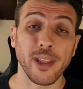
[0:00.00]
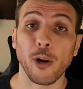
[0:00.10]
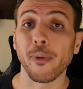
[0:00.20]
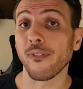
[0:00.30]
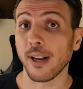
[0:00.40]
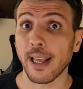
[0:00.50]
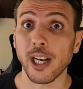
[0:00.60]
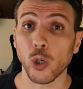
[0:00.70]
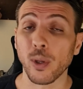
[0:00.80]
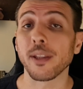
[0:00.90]
that I'm
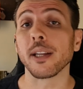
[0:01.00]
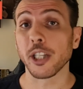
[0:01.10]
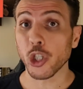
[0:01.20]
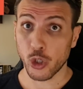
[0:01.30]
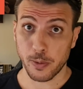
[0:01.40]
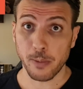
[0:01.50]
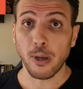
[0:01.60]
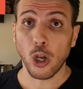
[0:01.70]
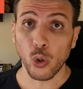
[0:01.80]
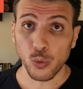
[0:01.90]
affiliated with in the description
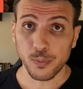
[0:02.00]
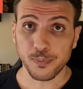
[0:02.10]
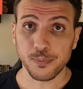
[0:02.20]
below.